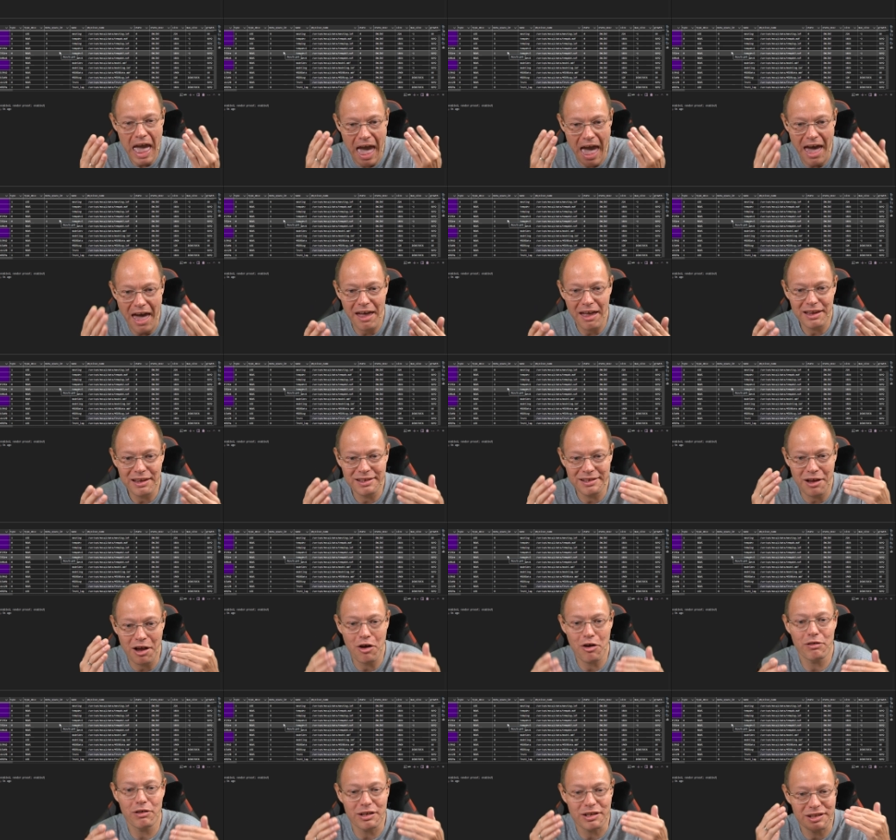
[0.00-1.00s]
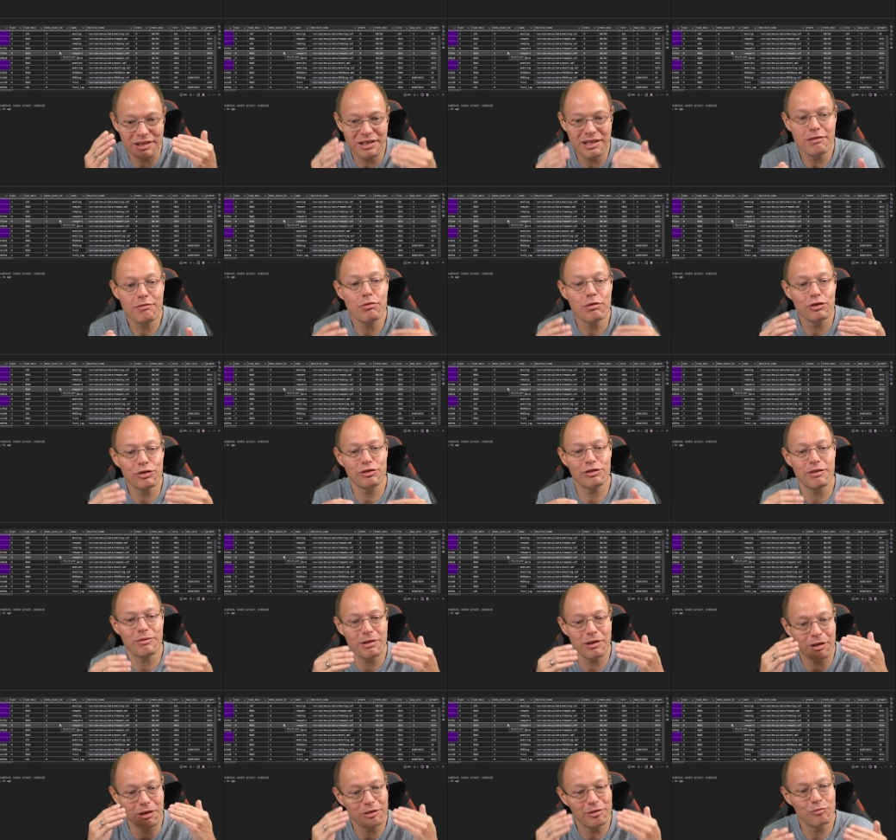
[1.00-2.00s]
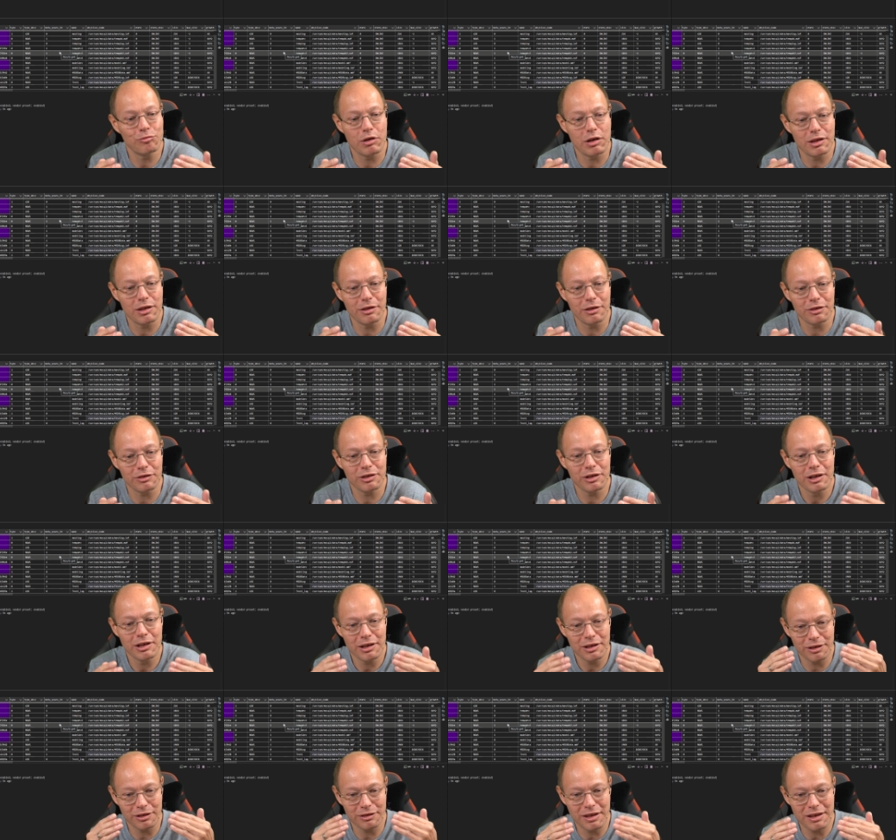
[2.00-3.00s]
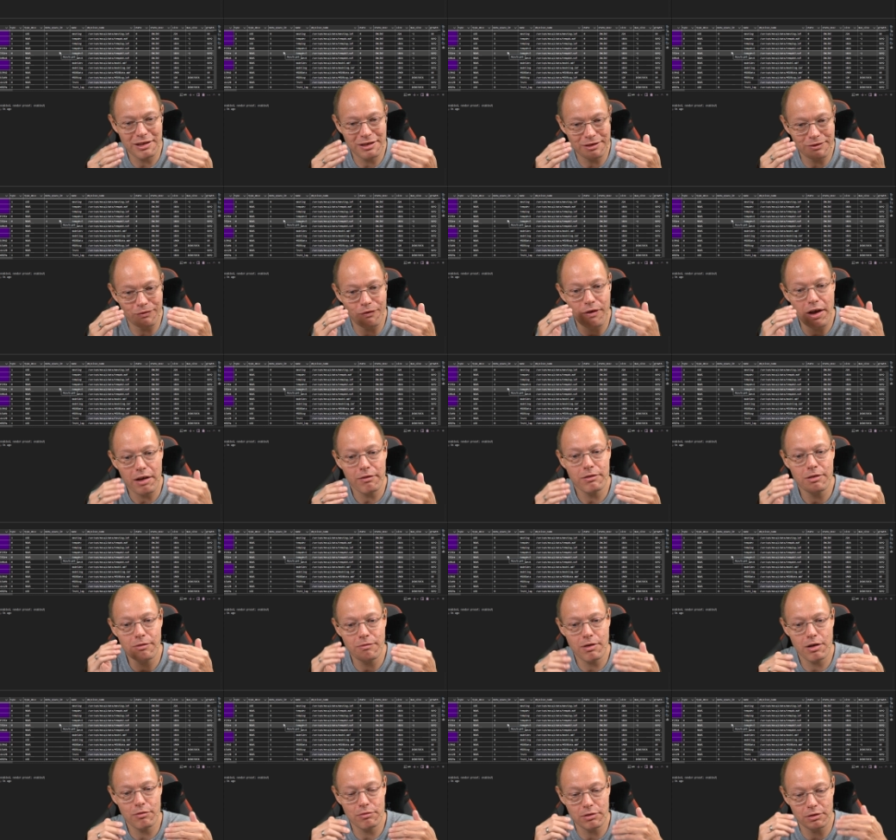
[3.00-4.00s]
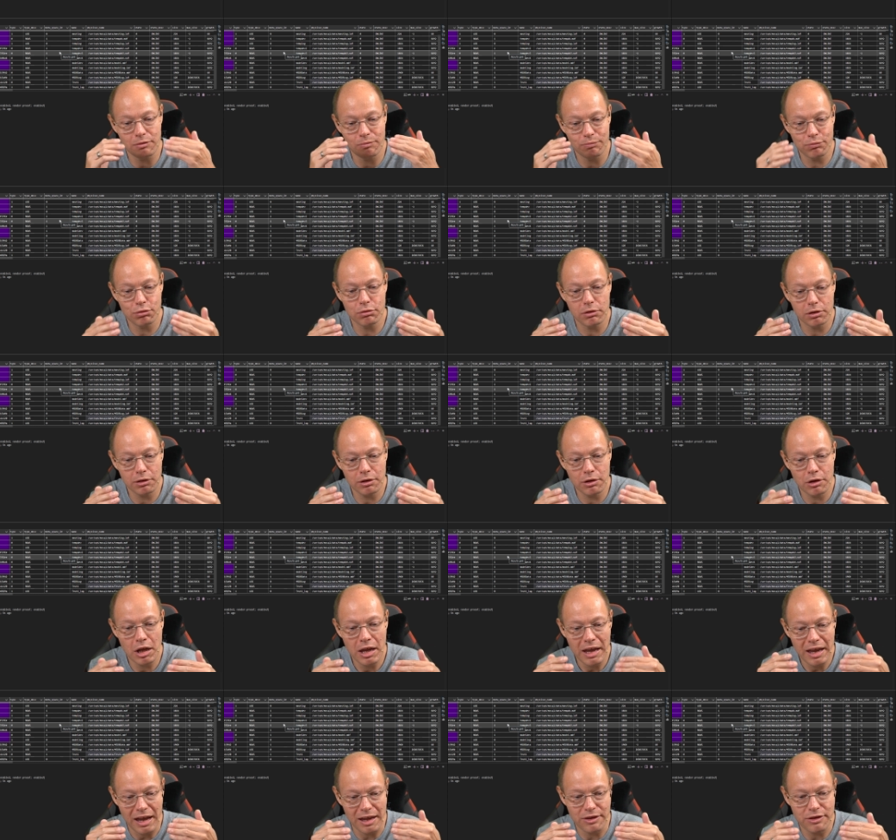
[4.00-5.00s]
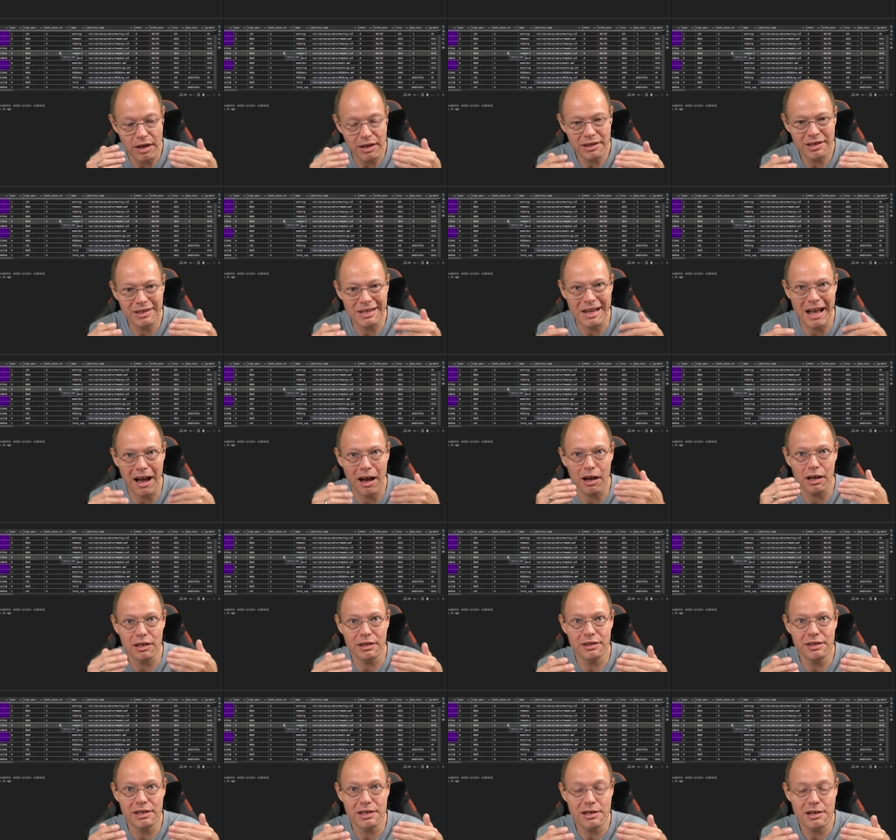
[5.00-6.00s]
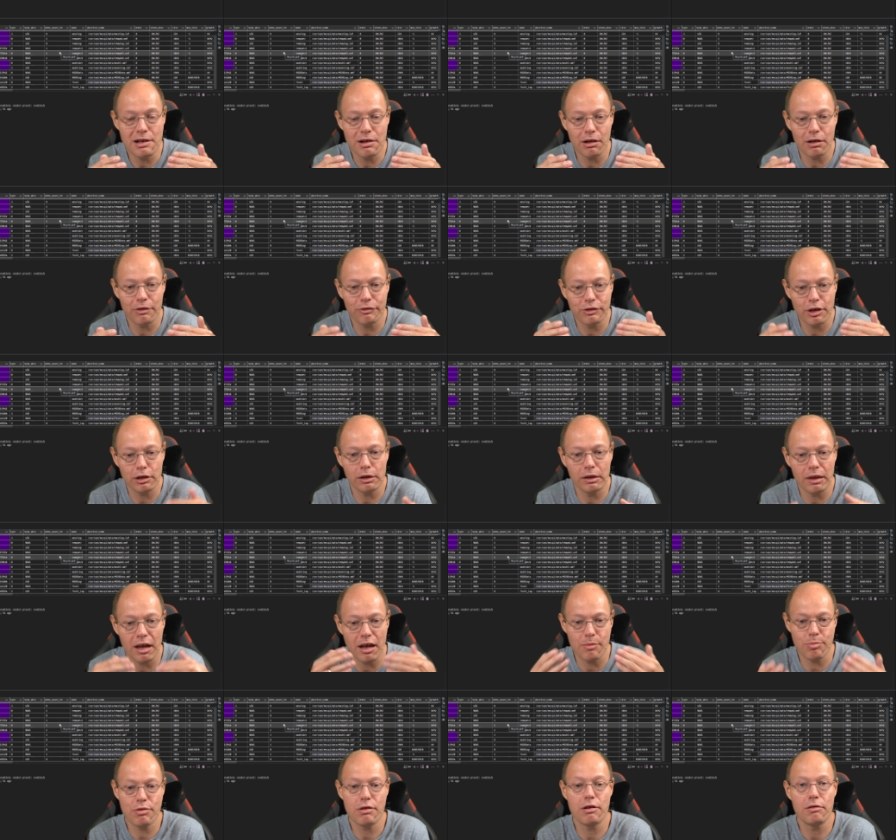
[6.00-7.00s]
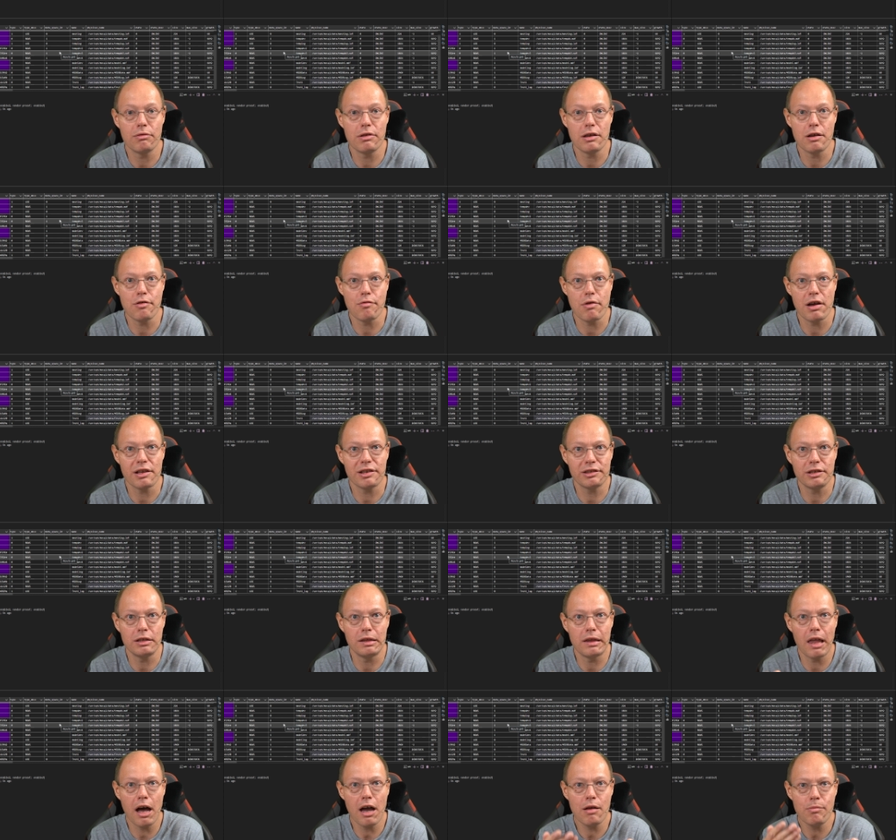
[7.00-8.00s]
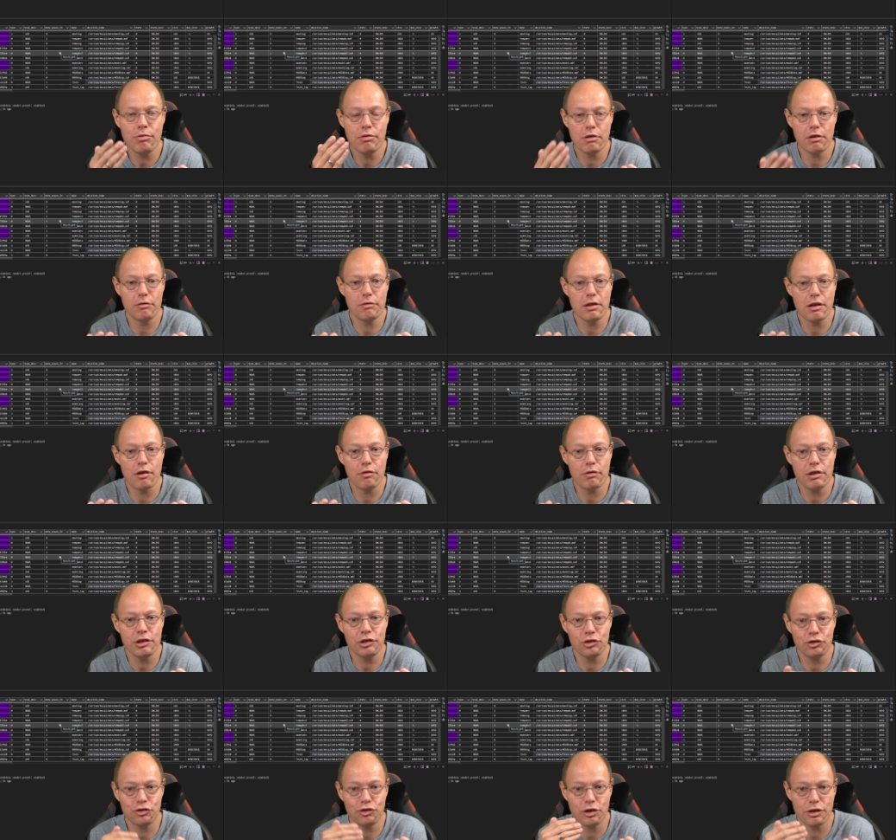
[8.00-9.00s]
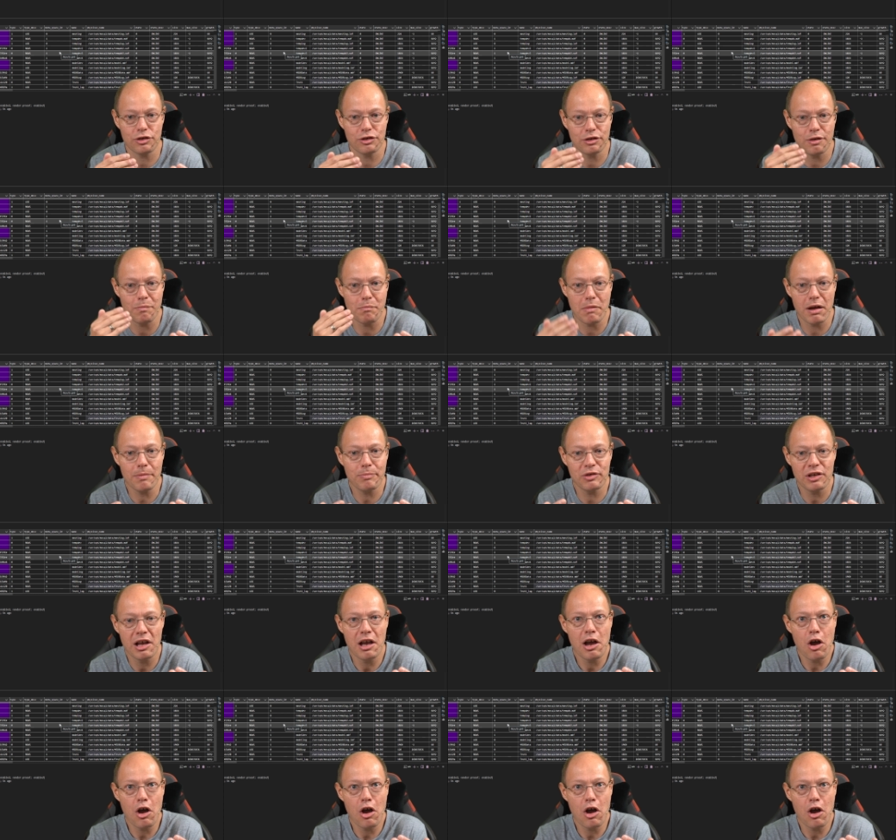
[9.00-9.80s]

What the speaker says: as our SQL Server on Windows. So that's very, very important, and that's the idea of that library OS. The library OS just maps